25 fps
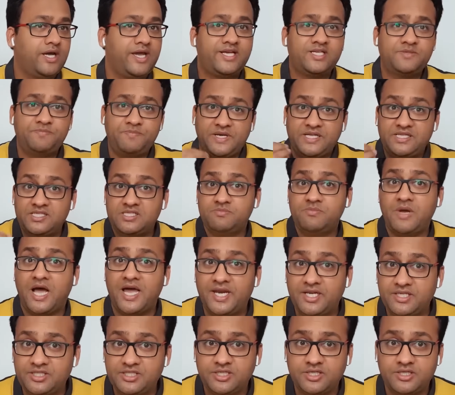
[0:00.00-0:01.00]
expense
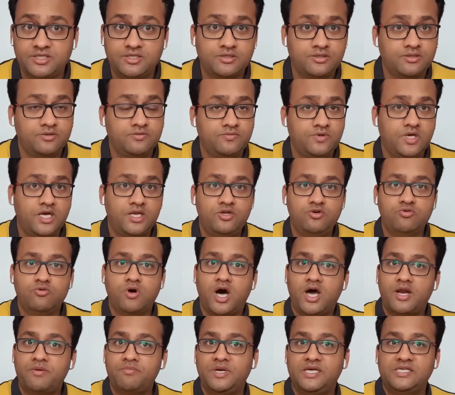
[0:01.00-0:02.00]
manager where you
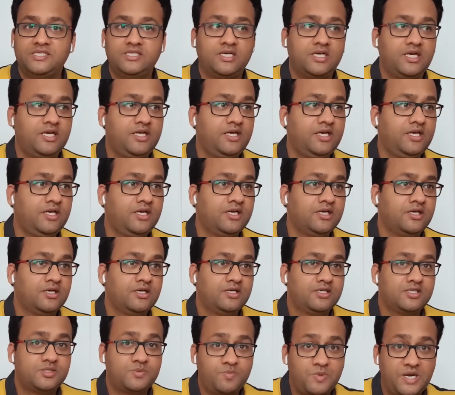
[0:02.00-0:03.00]
are basically
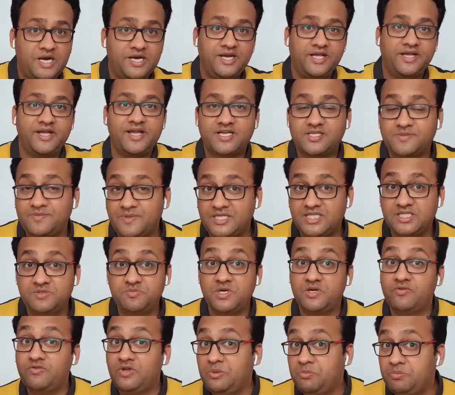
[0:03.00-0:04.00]
splitting expense
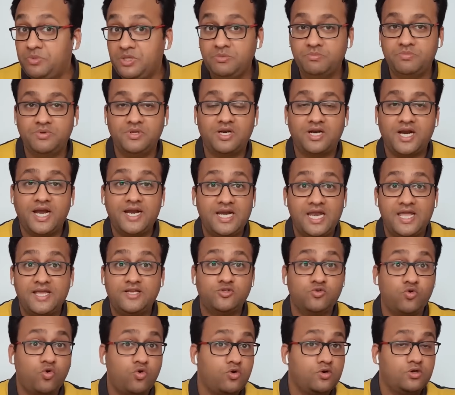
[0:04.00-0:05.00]
between people, right?
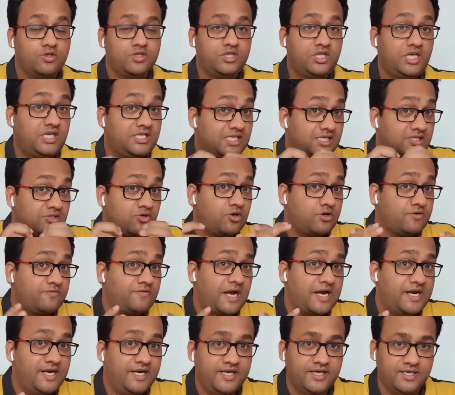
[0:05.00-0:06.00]
Like, so these are sort of
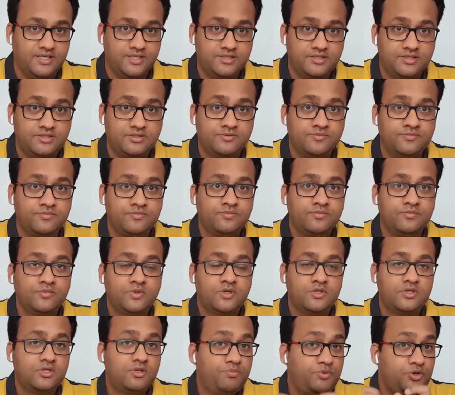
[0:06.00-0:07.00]
ideas.
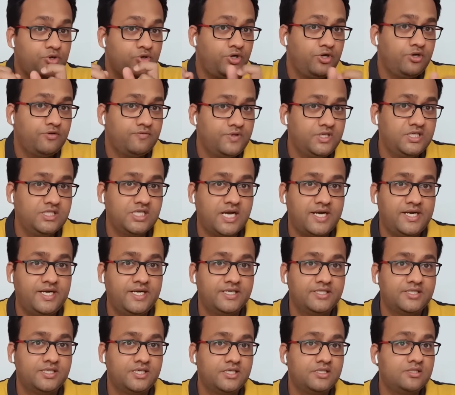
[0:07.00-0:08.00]
The beauty of these
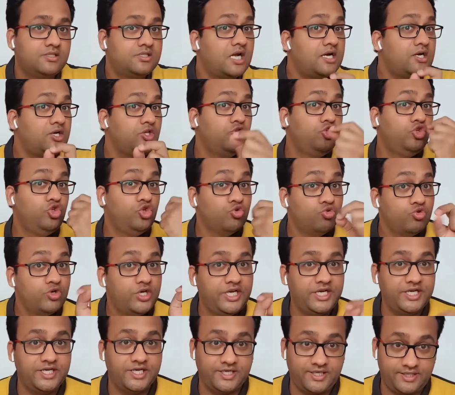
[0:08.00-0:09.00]
ideas is that you
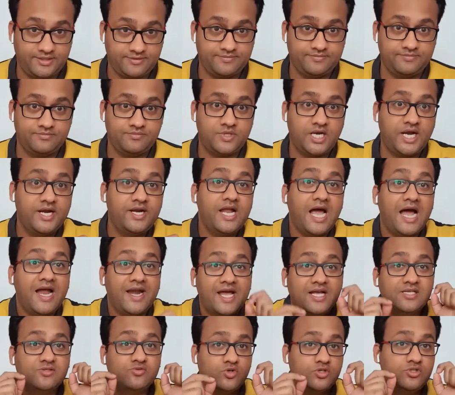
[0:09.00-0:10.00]
need it, right?
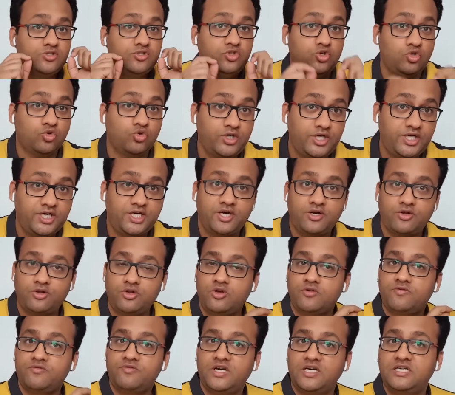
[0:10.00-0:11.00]
And as soon as you need it or
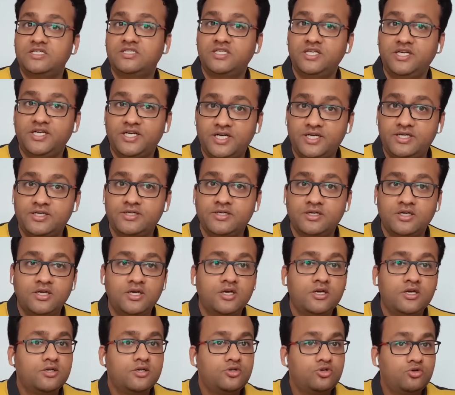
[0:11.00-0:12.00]
your friends need it,
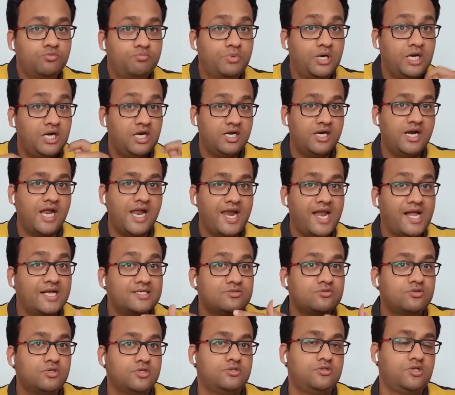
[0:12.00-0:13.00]
you build it, and
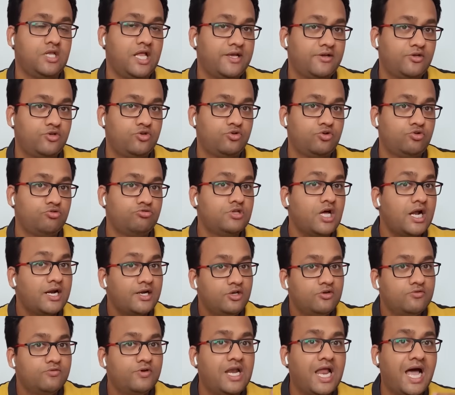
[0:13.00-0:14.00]
as soon as like you do
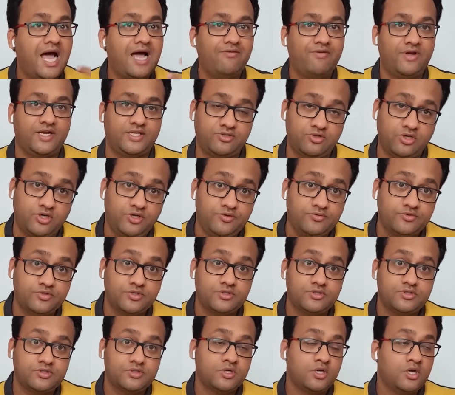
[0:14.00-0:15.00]
that, you will have actual
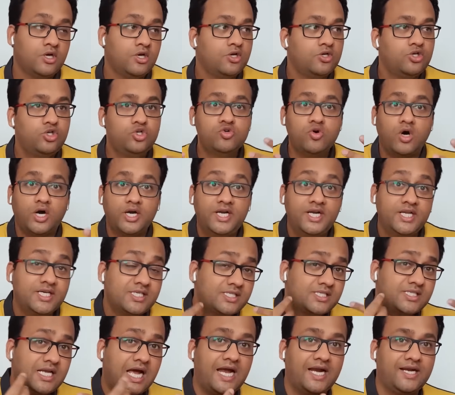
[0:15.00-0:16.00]
users. You
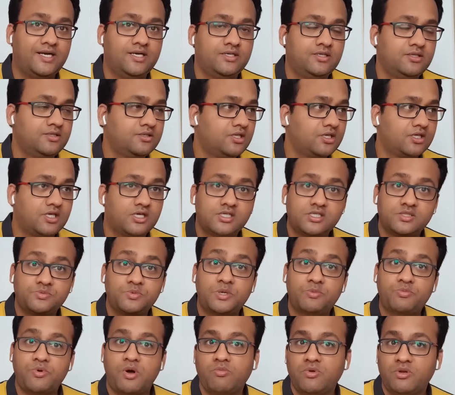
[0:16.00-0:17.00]
understand the
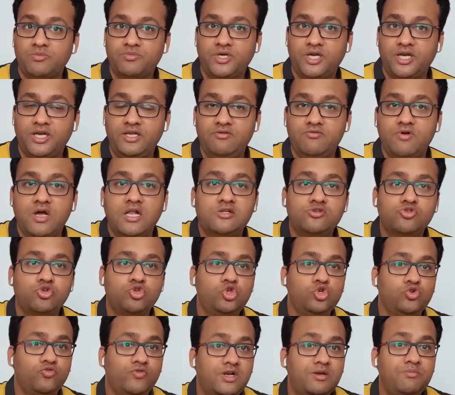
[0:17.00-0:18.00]
customer problem really well, so
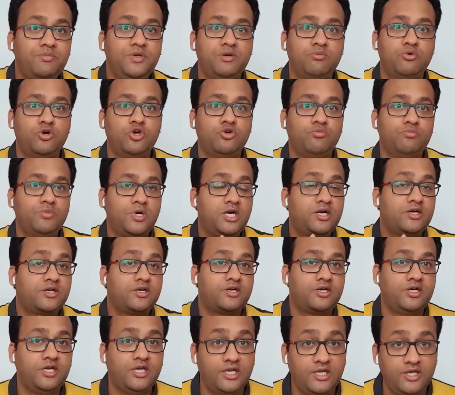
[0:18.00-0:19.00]
you will be able to build
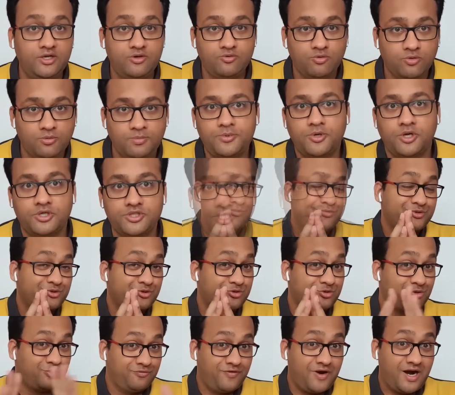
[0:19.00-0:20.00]
a really cool project.
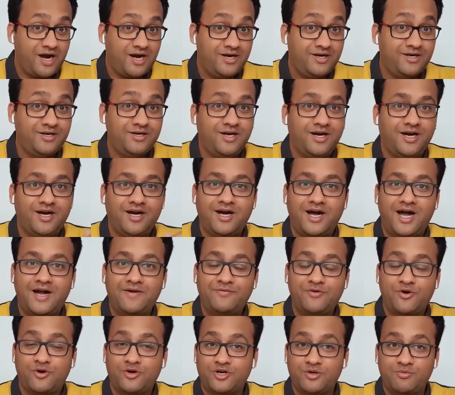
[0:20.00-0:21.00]
So far
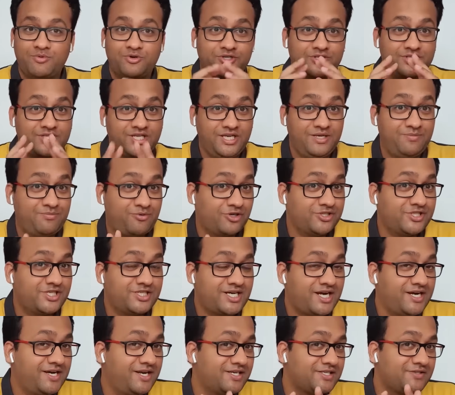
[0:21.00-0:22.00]
I've talked about three
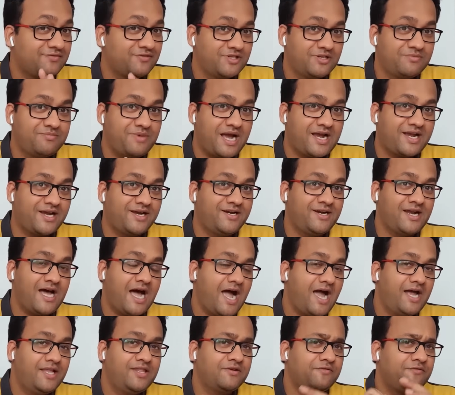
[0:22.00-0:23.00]
project ideas for the
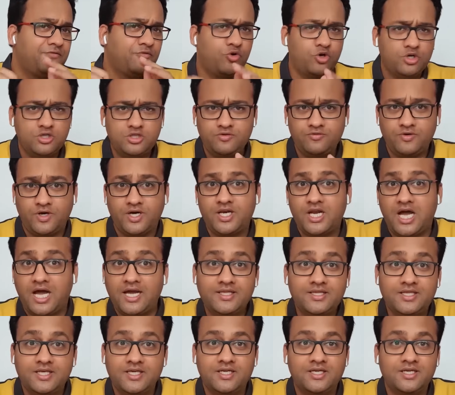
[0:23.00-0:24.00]
backend, and the fourth one
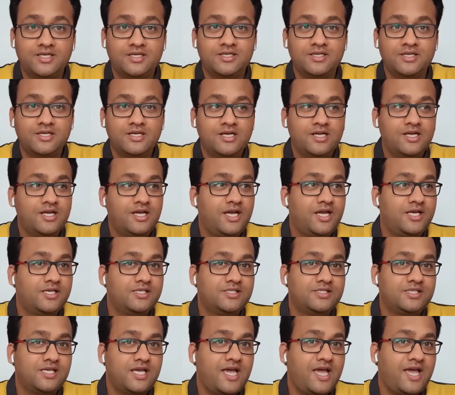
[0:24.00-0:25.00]
I think
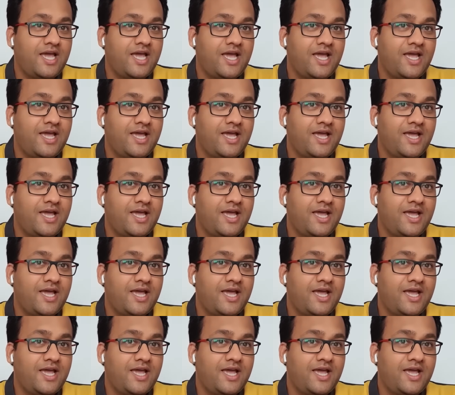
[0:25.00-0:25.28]
is